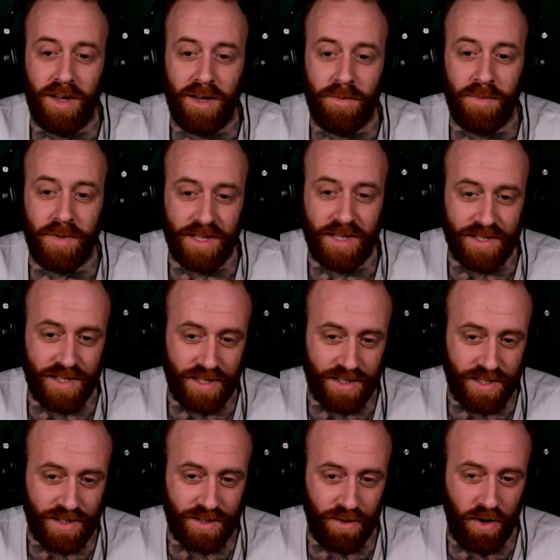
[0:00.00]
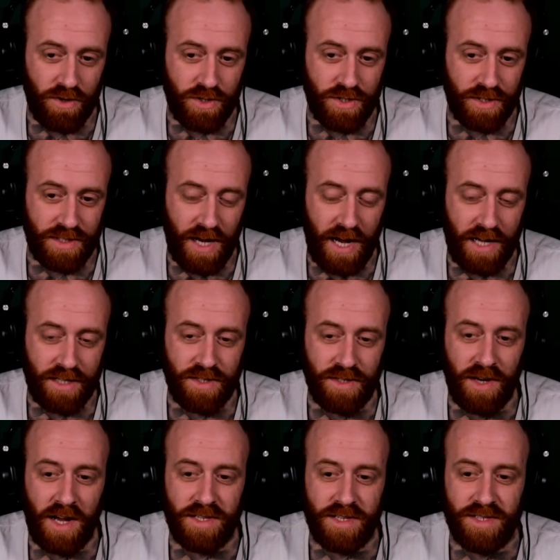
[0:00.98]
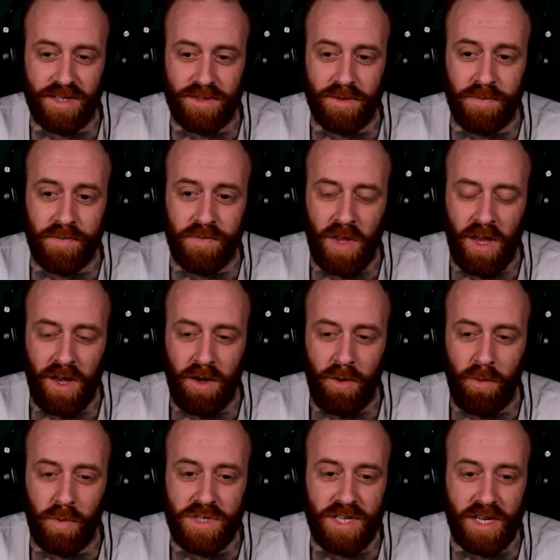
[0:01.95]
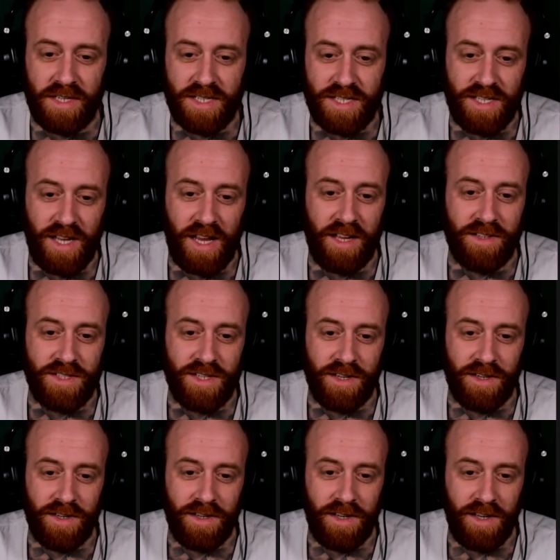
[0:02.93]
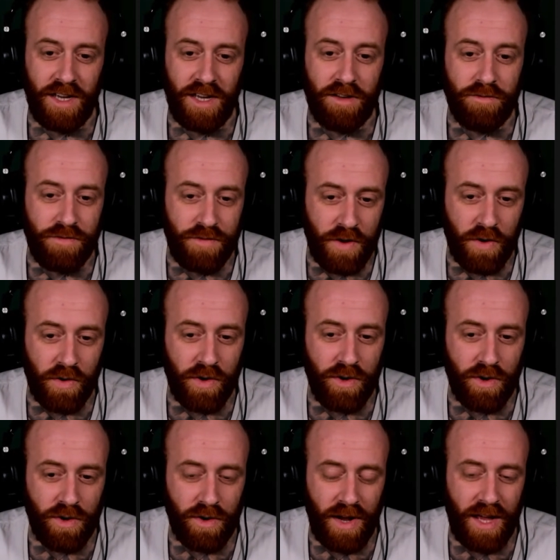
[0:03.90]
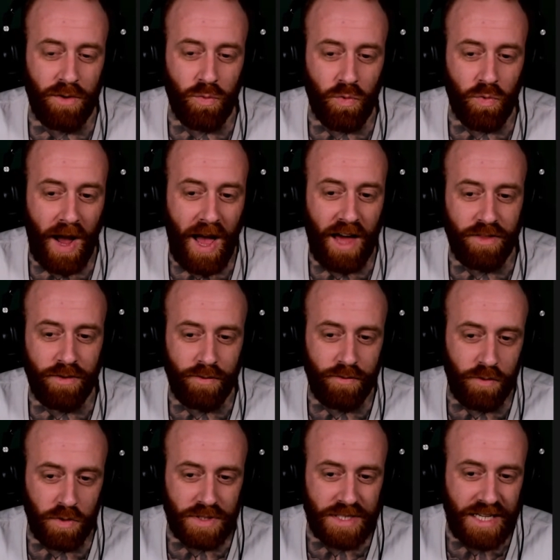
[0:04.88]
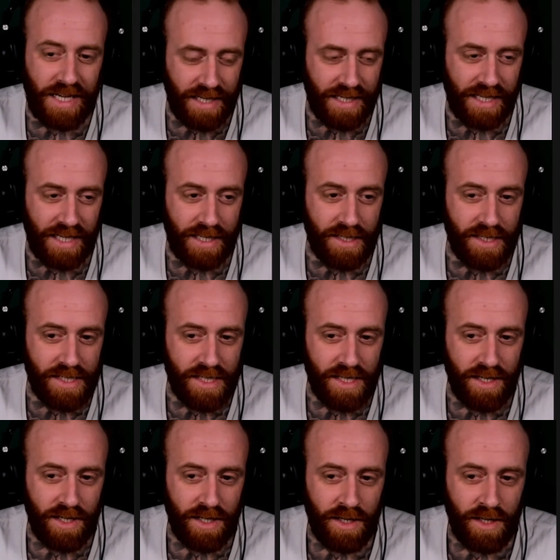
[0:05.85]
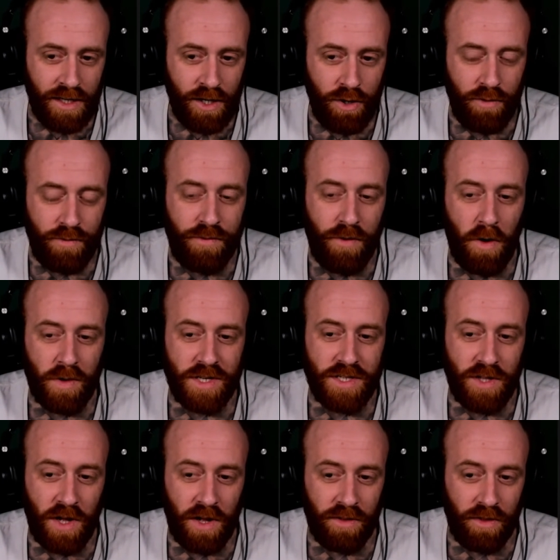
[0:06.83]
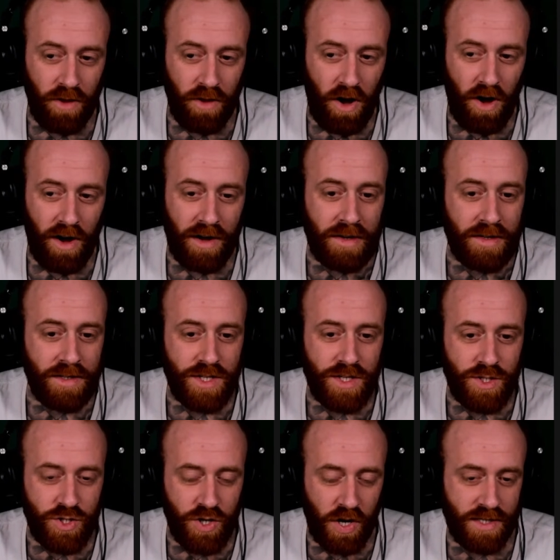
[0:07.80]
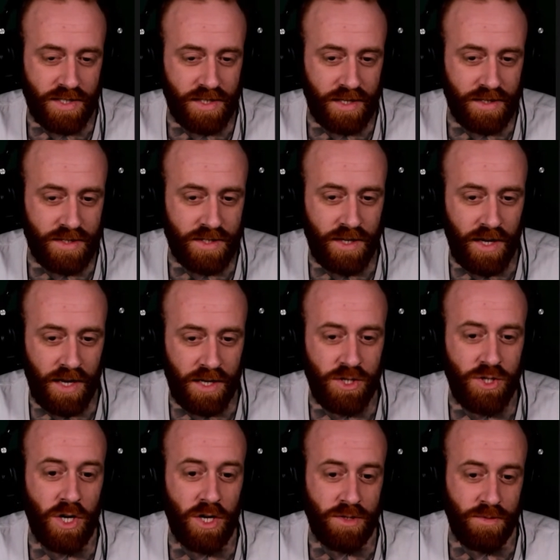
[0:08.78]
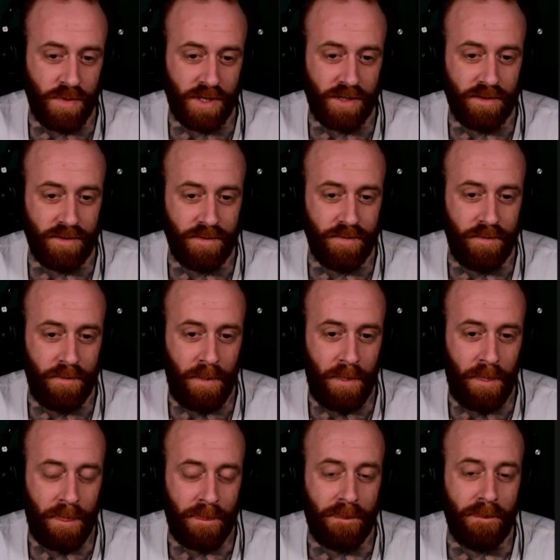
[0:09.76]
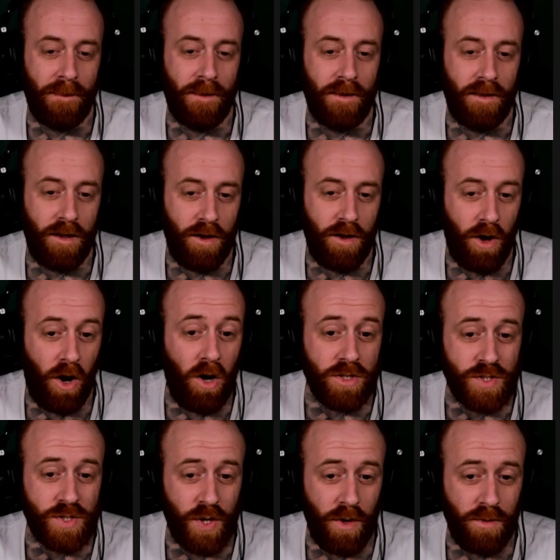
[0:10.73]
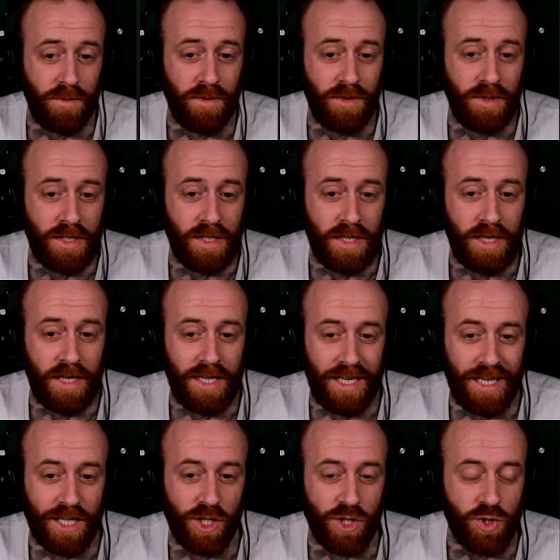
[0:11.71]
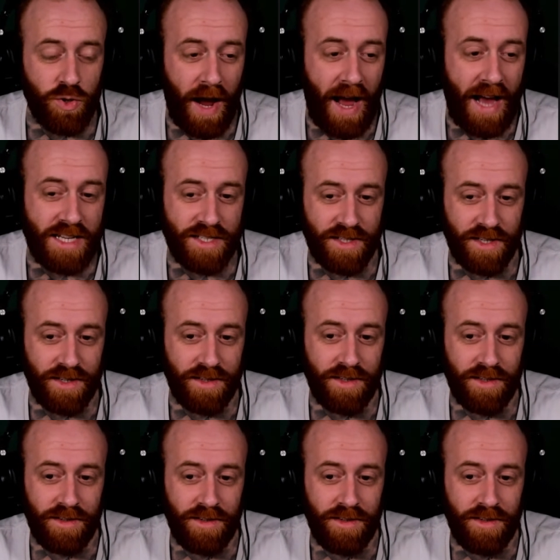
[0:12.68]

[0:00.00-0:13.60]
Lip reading: because this is largely tied to Gnosticism, was a distinct, inferior, and wrathful deity who focused on law, justice, and judgment. Also, he contrasted